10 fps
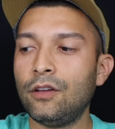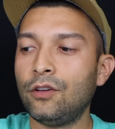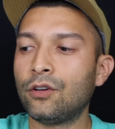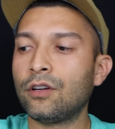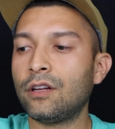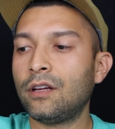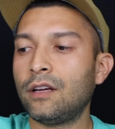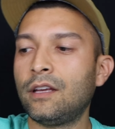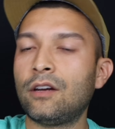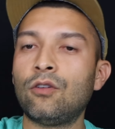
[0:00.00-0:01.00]
you're
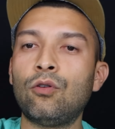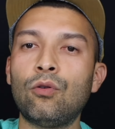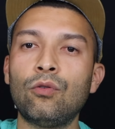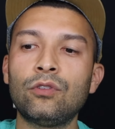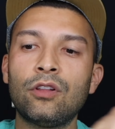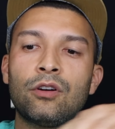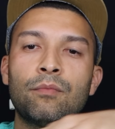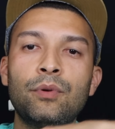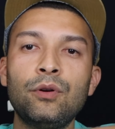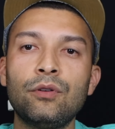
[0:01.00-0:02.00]
gonna get a whole nother
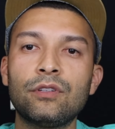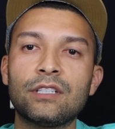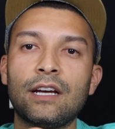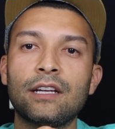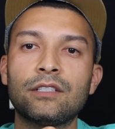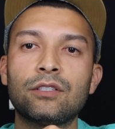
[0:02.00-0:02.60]
boot size.